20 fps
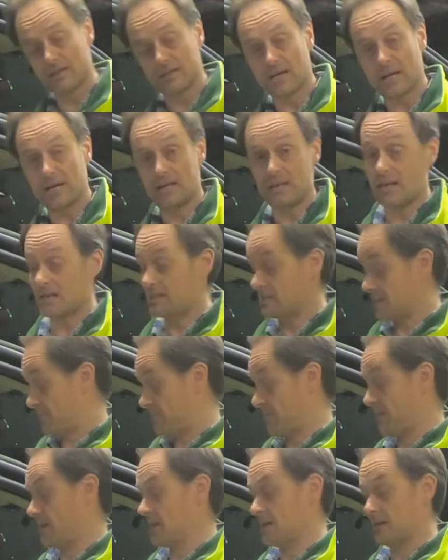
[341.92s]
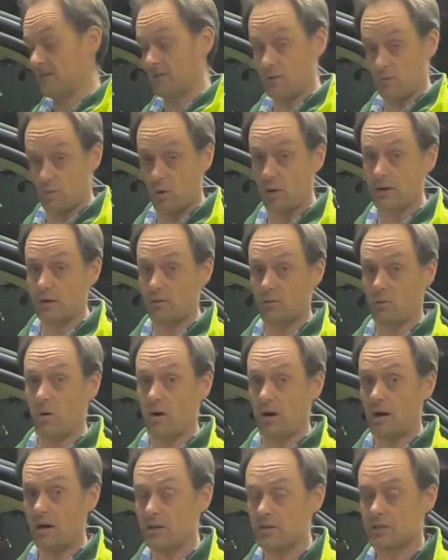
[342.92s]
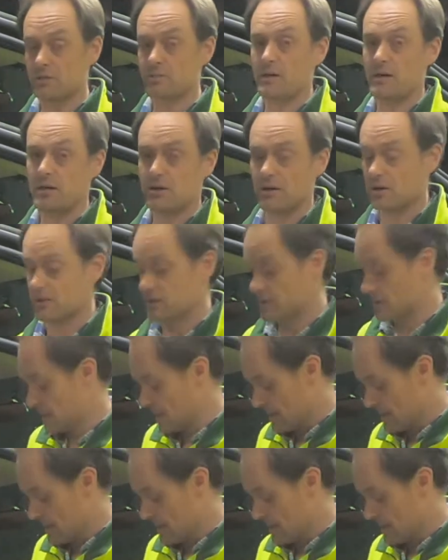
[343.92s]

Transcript: say that's definitively what it was, because